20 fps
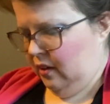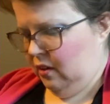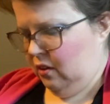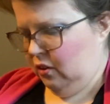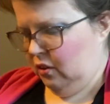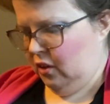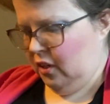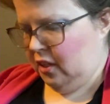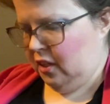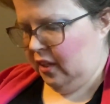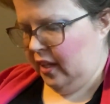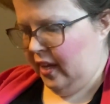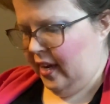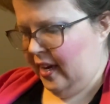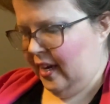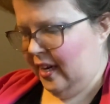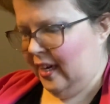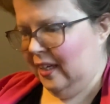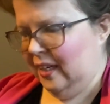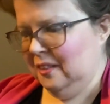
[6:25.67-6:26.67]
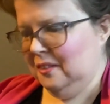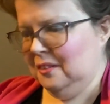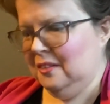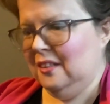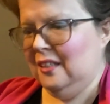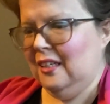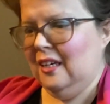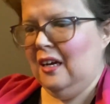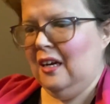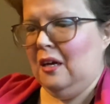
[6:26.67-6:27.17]
look like,
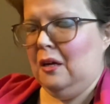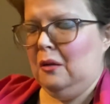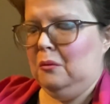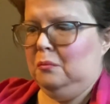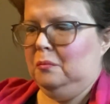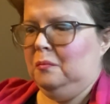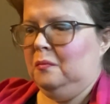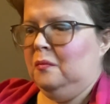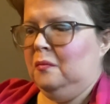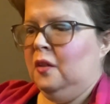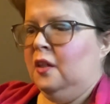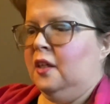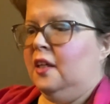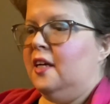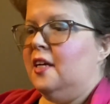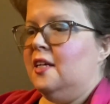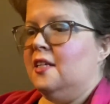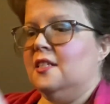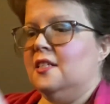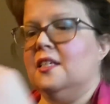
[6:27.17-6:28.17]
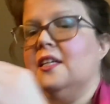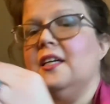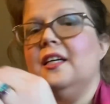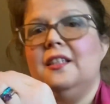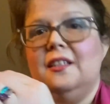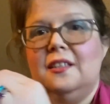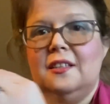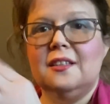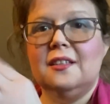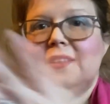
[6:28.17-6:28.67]
because
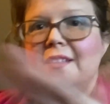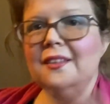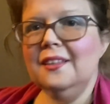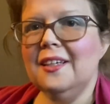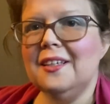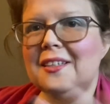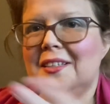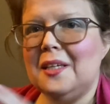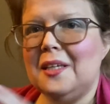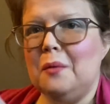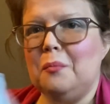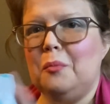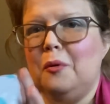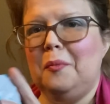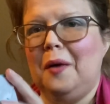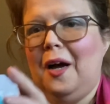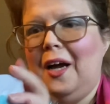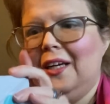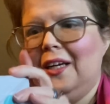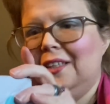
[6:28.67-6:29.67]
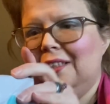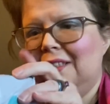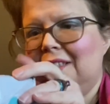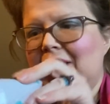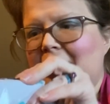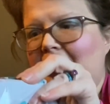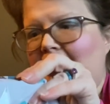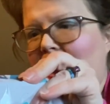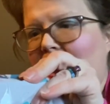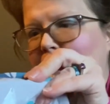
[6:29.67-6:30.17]
it's a sample box,
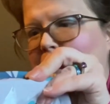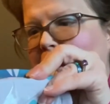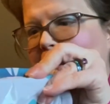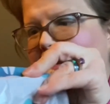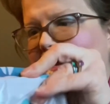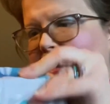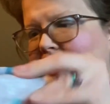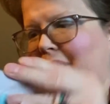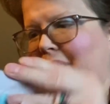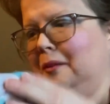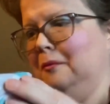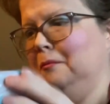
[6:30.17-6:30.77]
obviously.